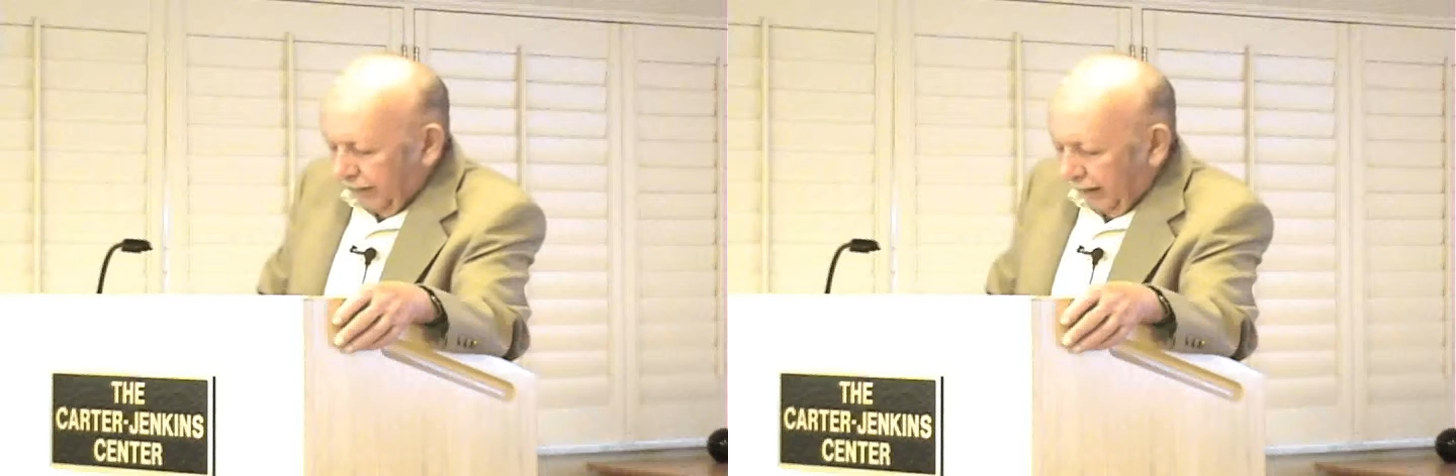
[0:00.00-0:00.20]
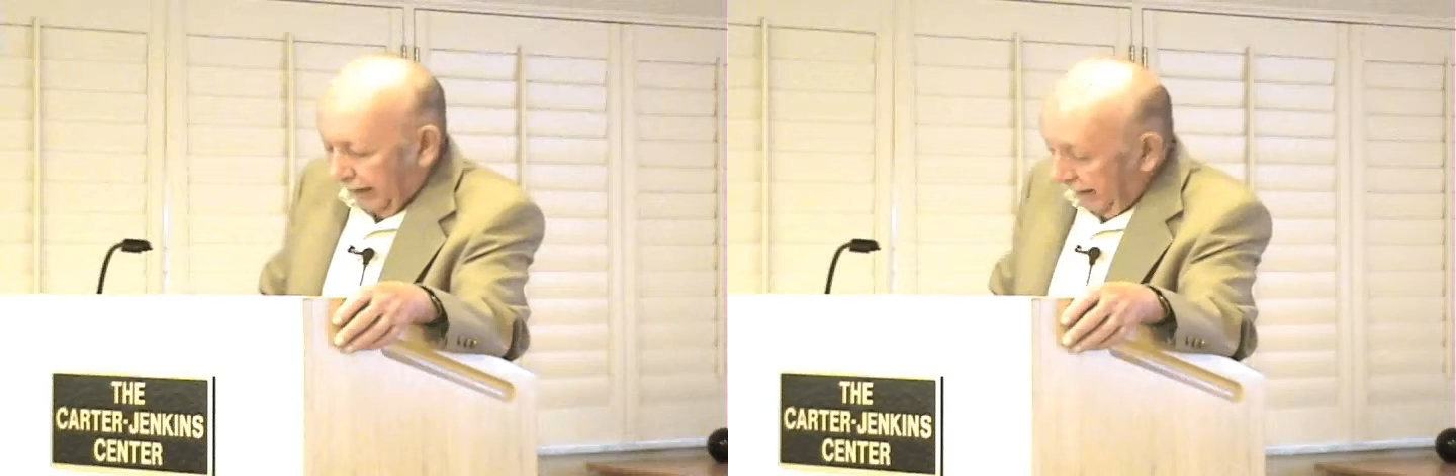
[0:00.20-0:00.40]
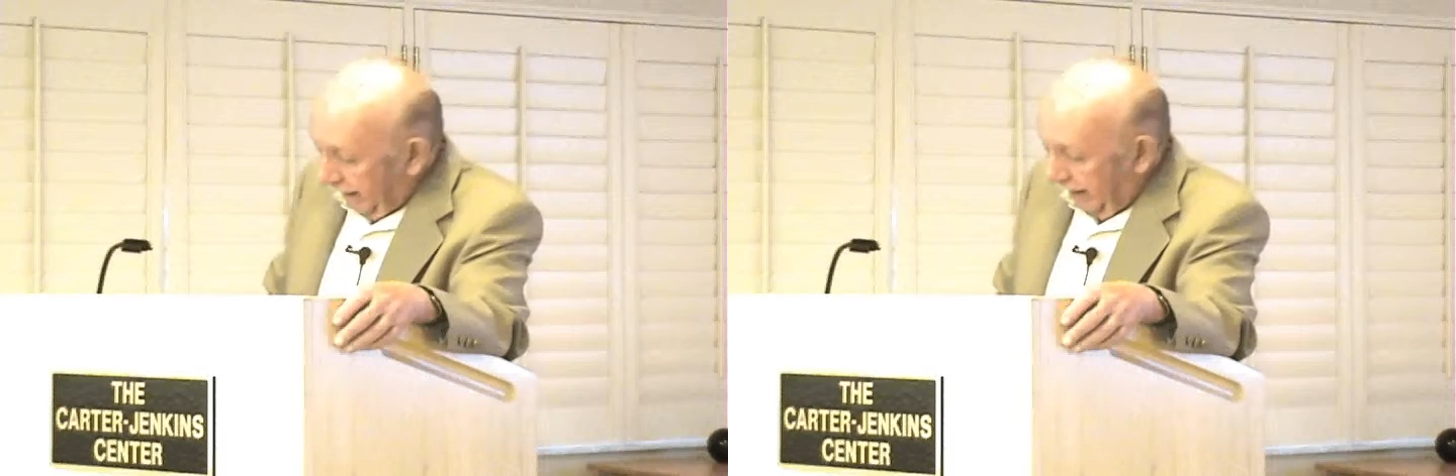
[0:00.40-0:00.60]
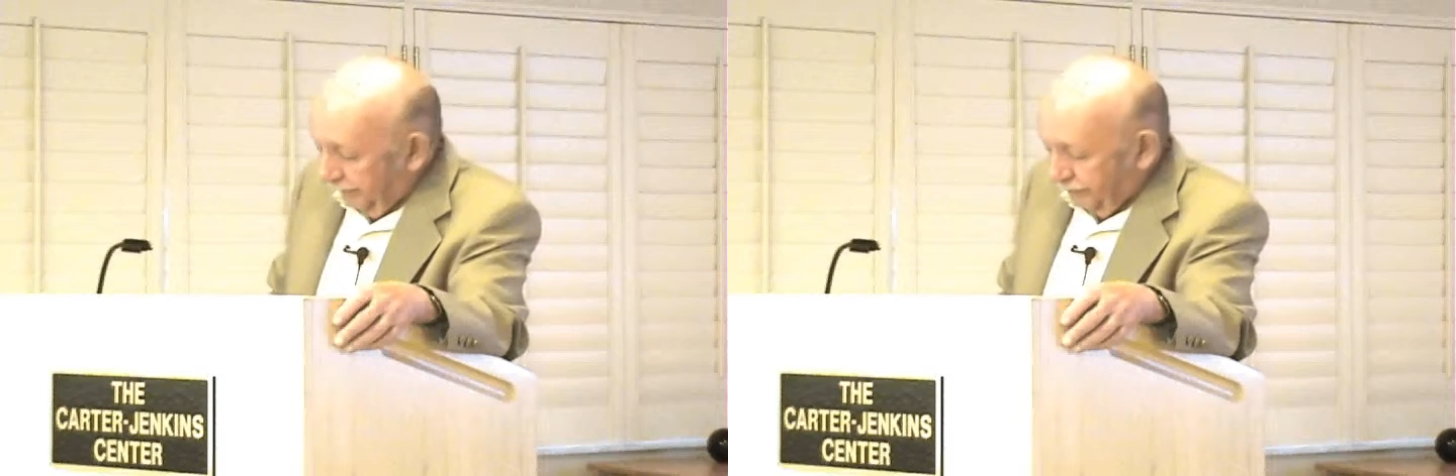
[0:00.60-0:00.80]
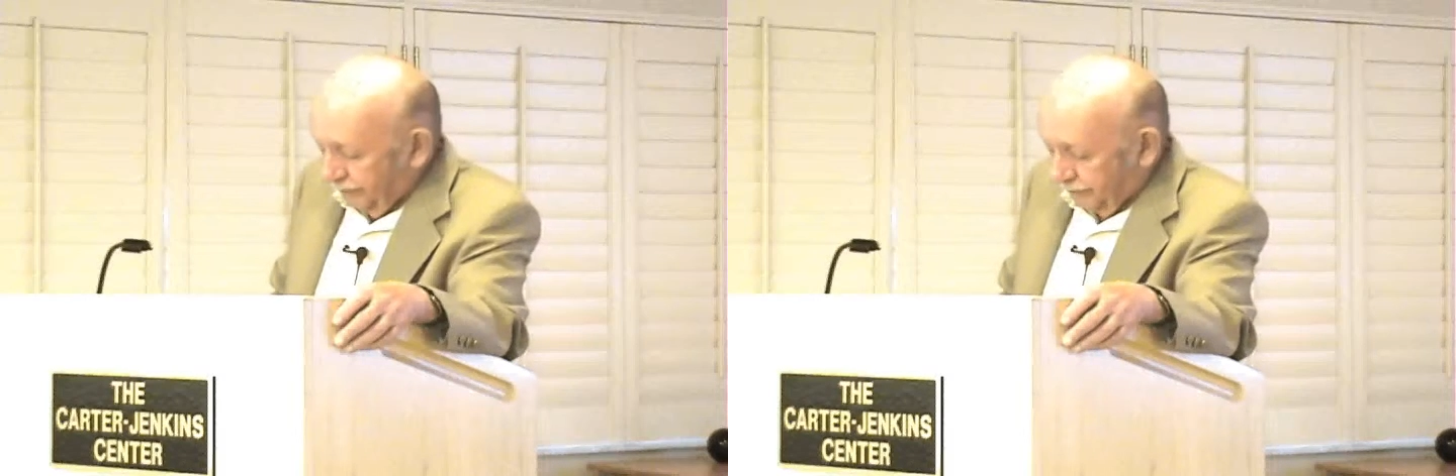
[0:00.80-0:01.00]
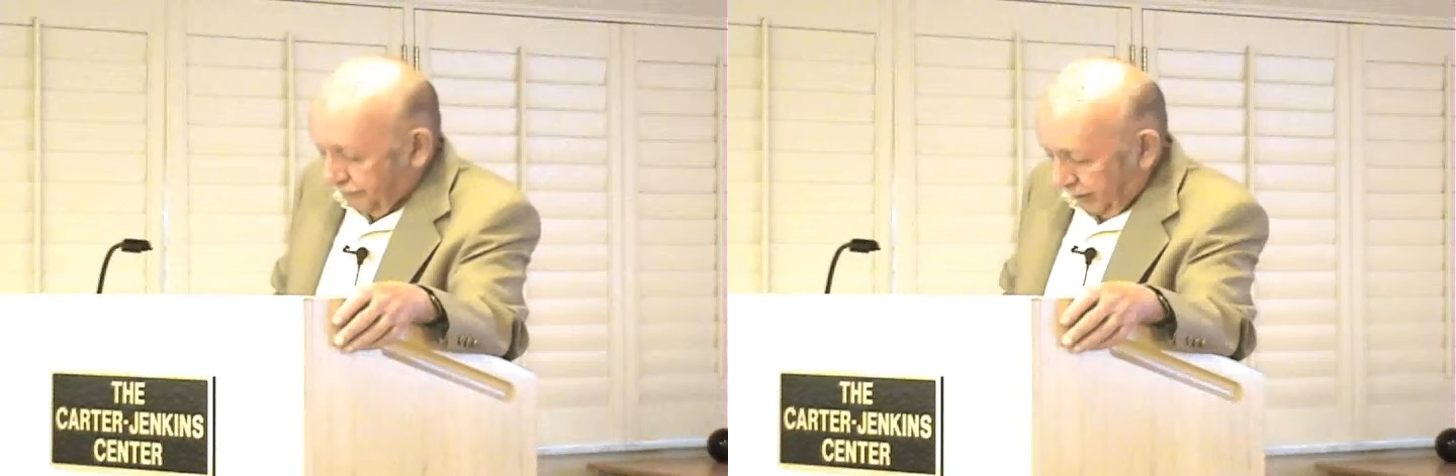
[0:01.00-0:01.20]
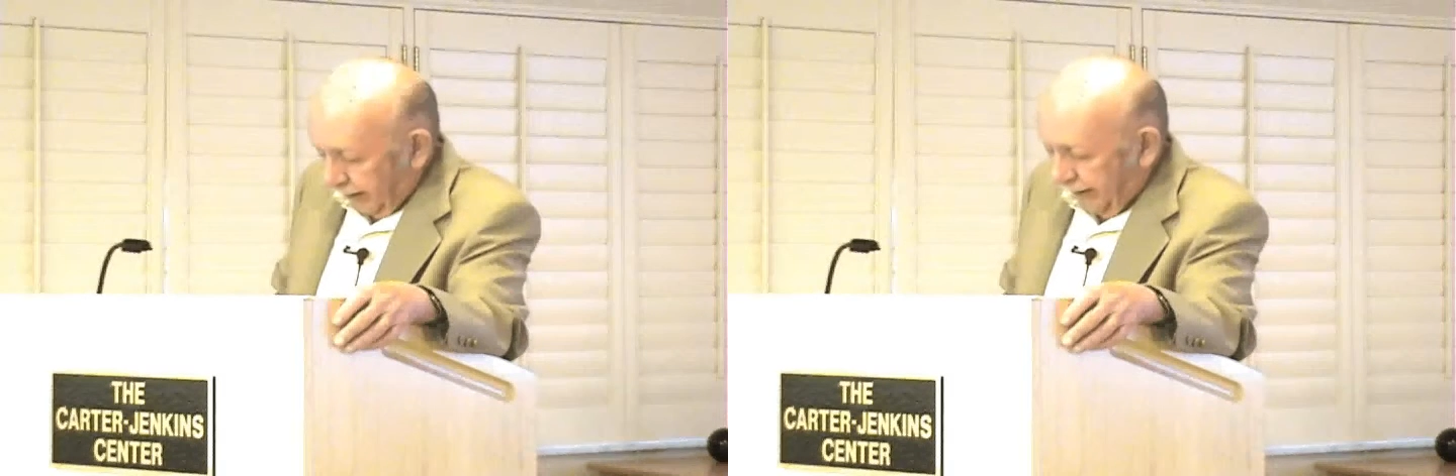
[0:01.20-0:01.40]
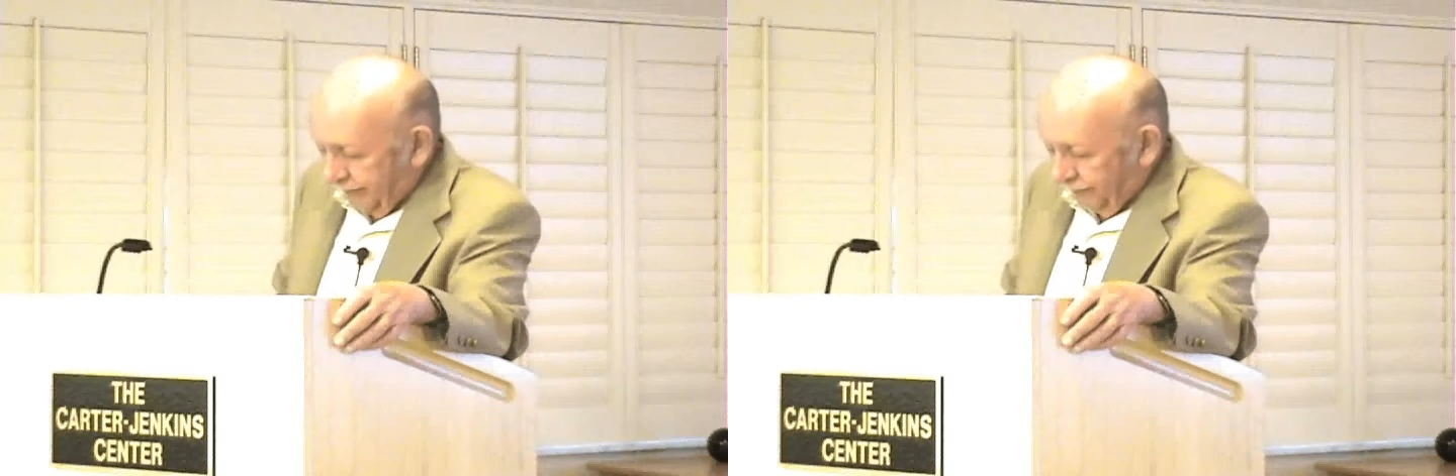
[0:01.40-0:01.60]
I have
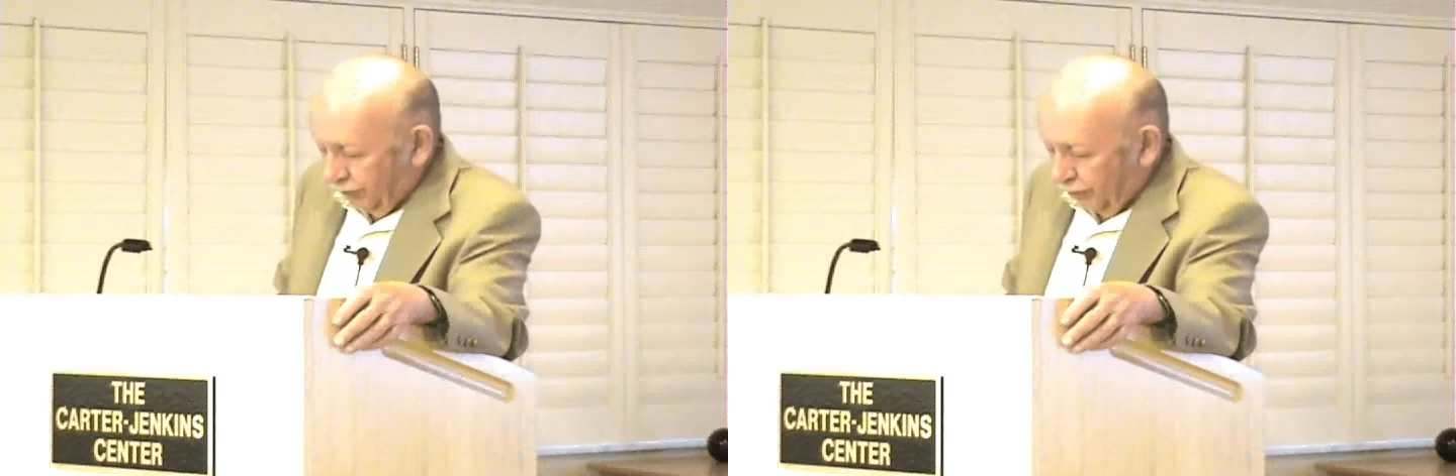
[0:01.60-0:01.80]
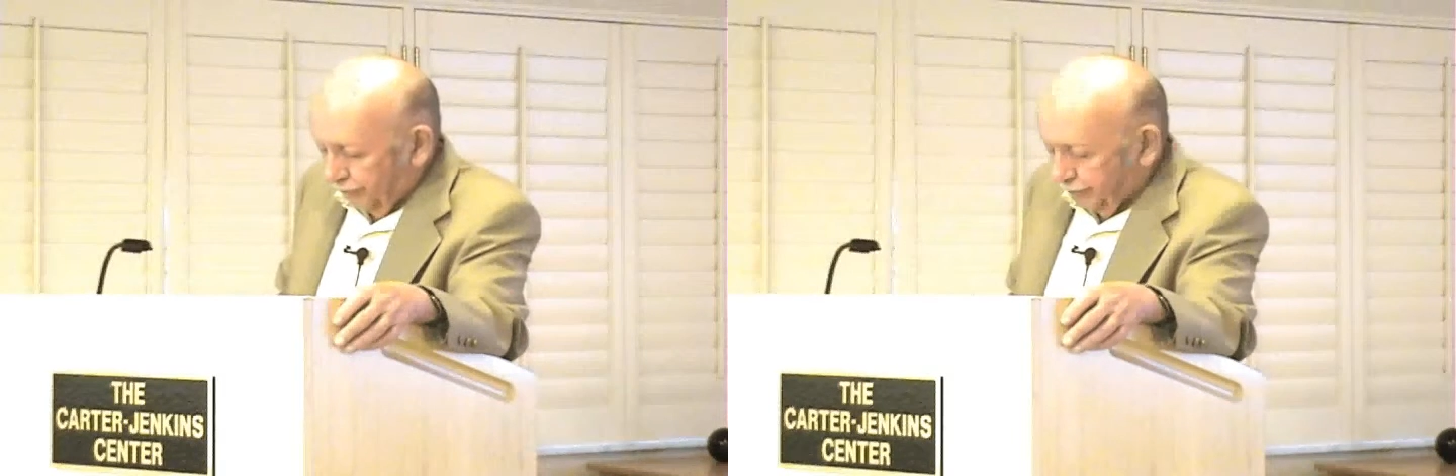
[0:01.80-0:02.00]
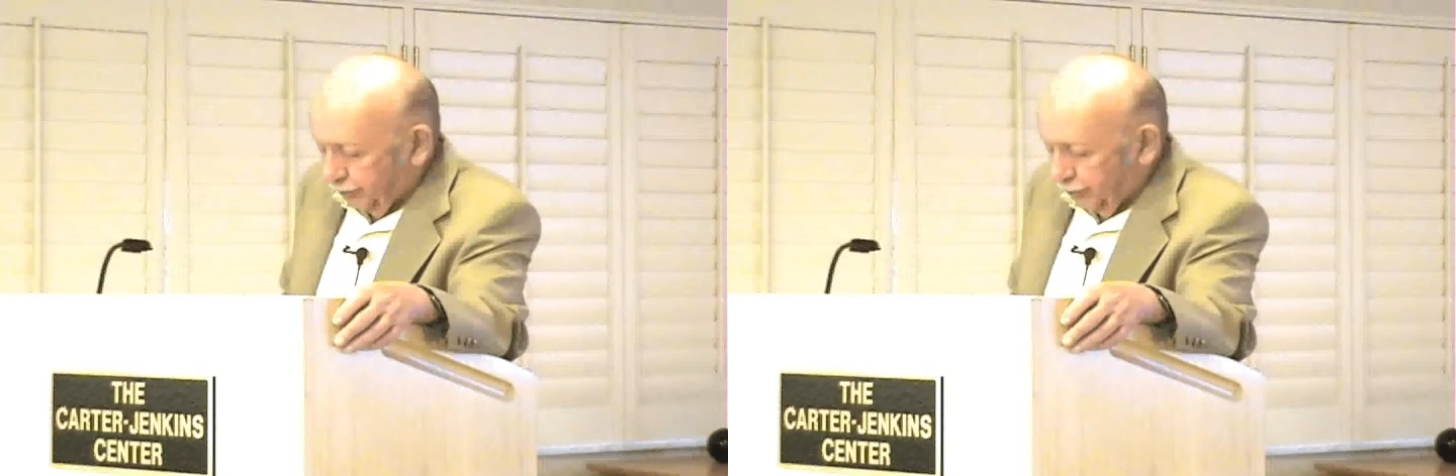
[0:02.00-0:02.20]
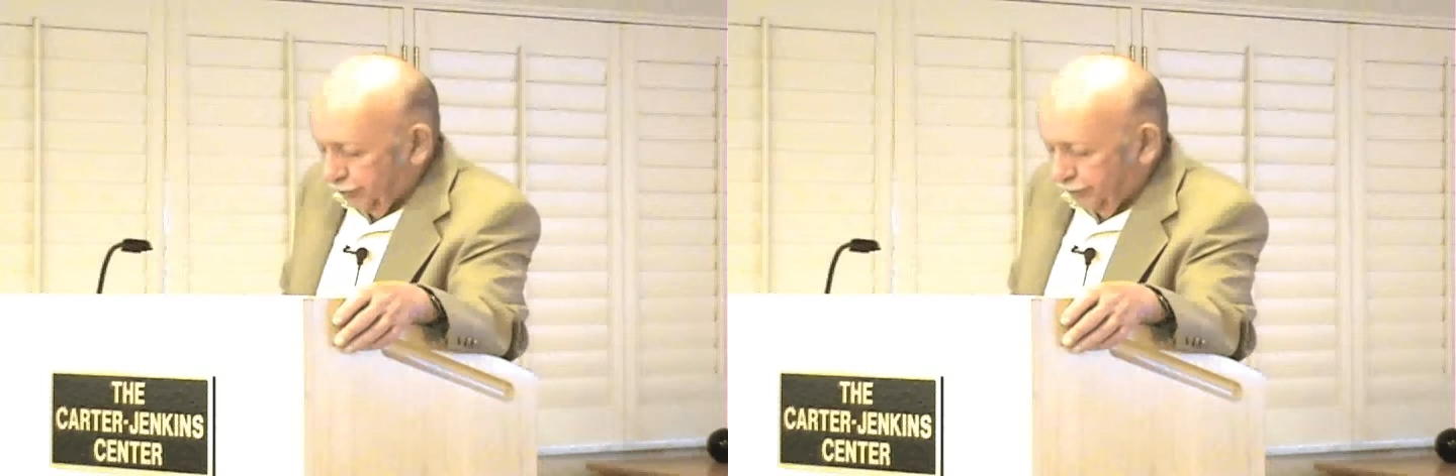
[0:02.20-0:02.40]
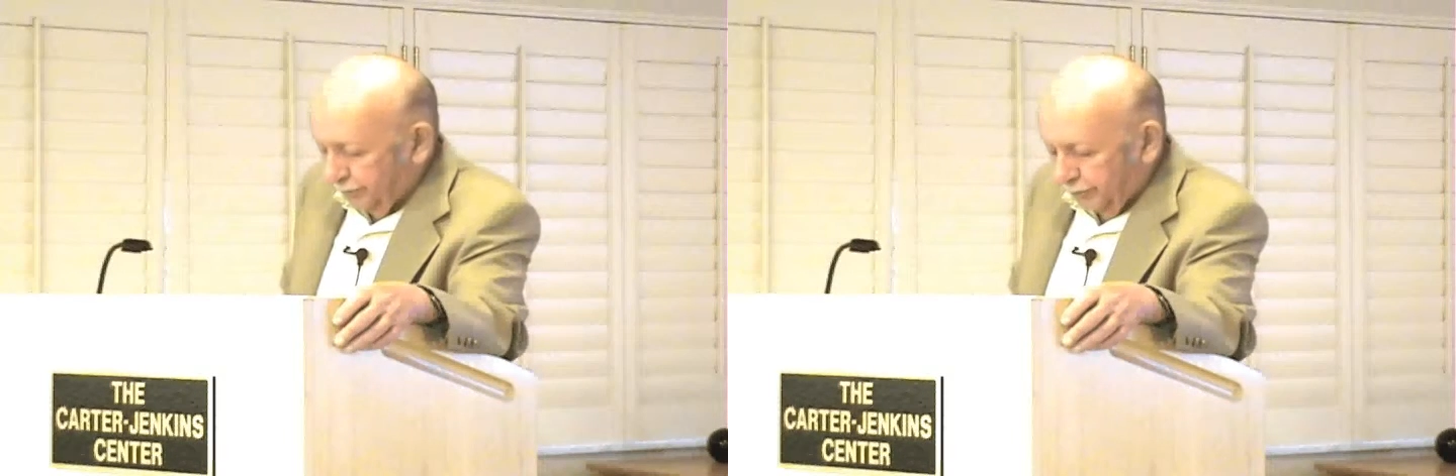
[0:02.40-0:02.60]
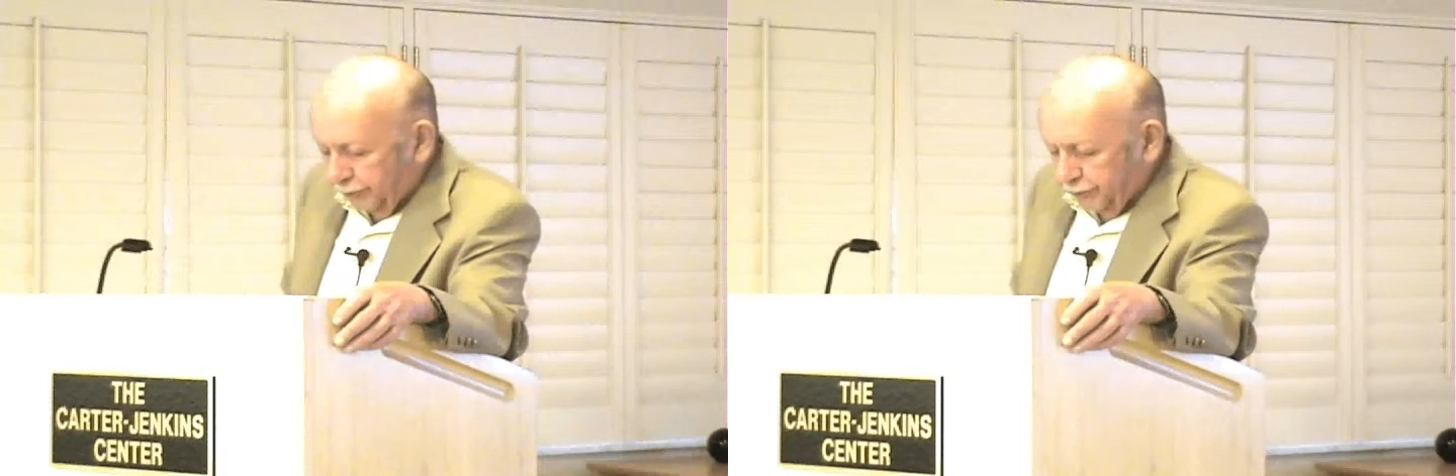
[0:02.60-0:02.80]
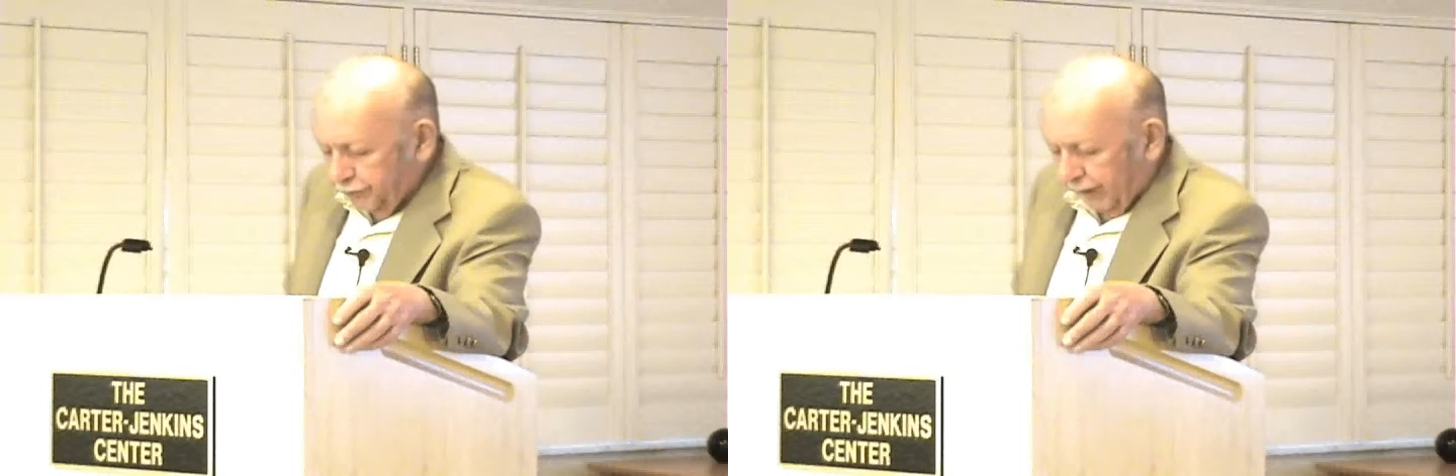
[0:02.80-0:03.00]
described up to this point,